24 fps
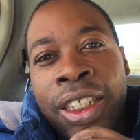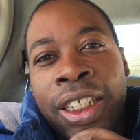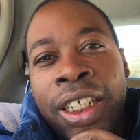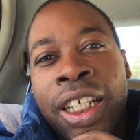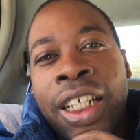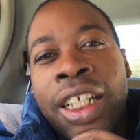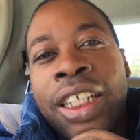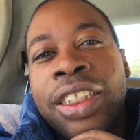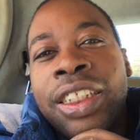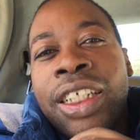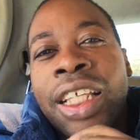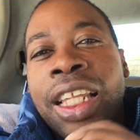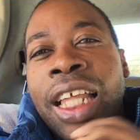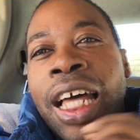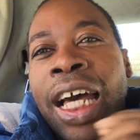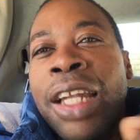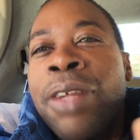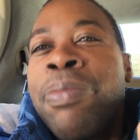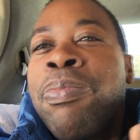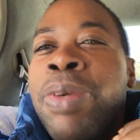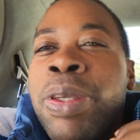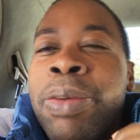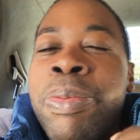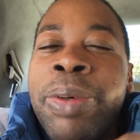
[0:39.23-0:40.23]
because a lot
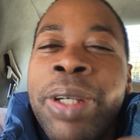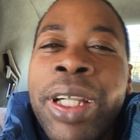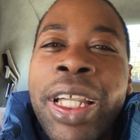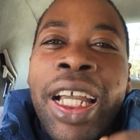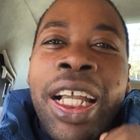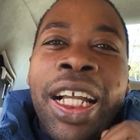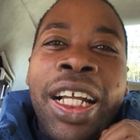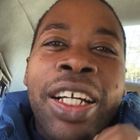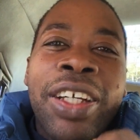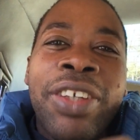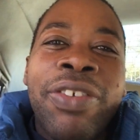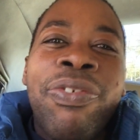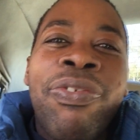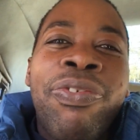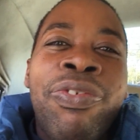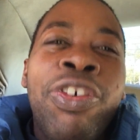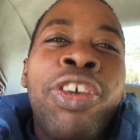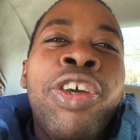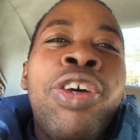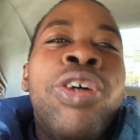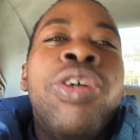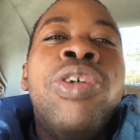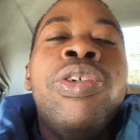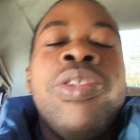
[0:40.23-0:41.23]
of people get
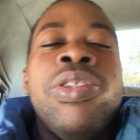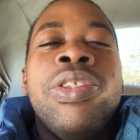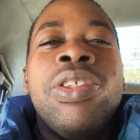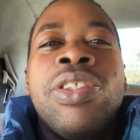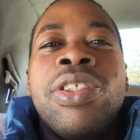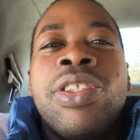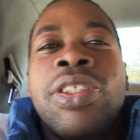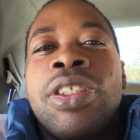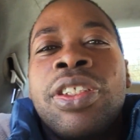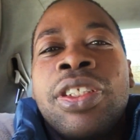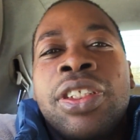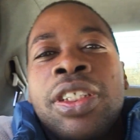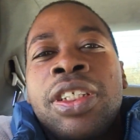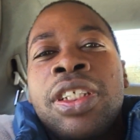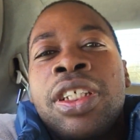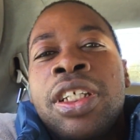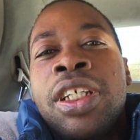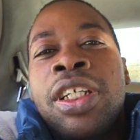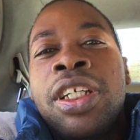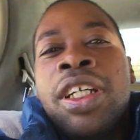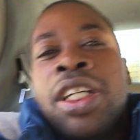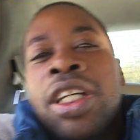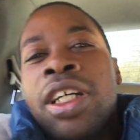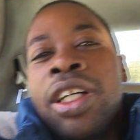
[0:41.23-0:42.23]
confused
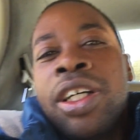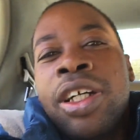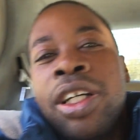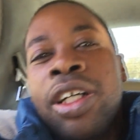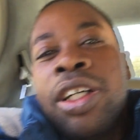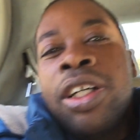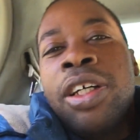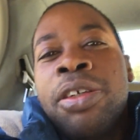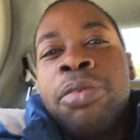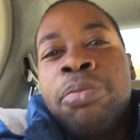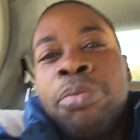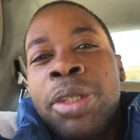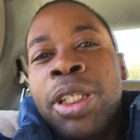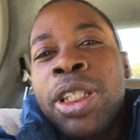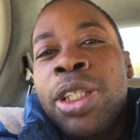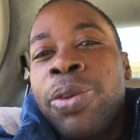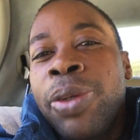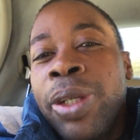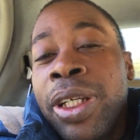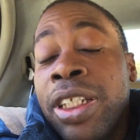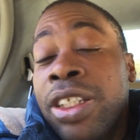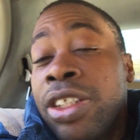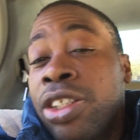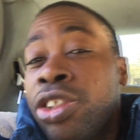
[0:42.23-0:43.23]

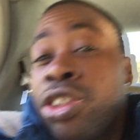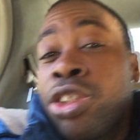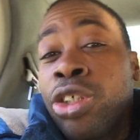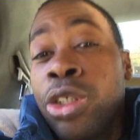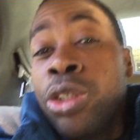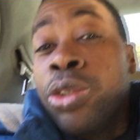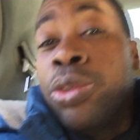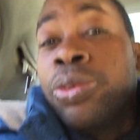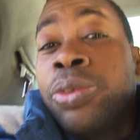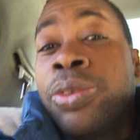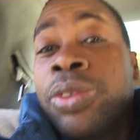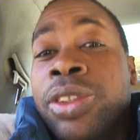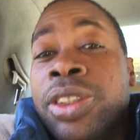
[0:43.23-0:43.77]
between the two.